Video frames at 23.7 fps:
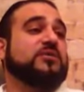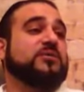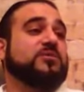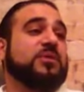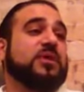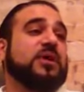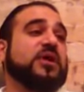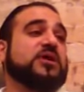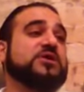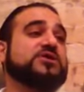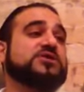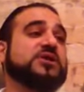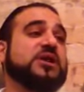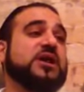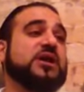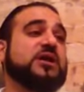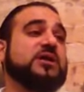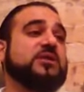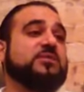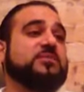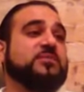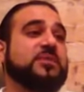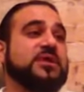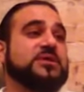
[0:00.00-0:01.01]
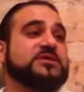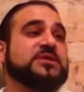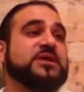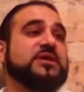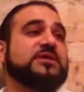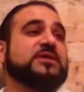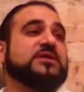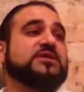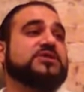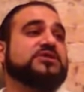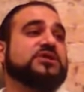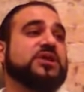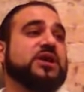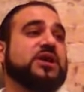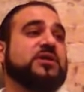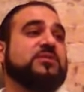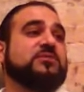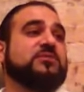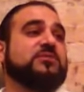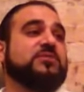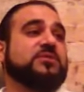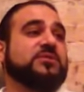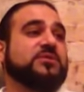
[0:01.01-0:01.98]
parasha, Bezalat
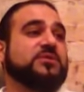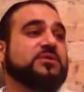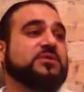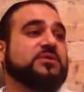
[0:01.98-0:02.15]
Hashem.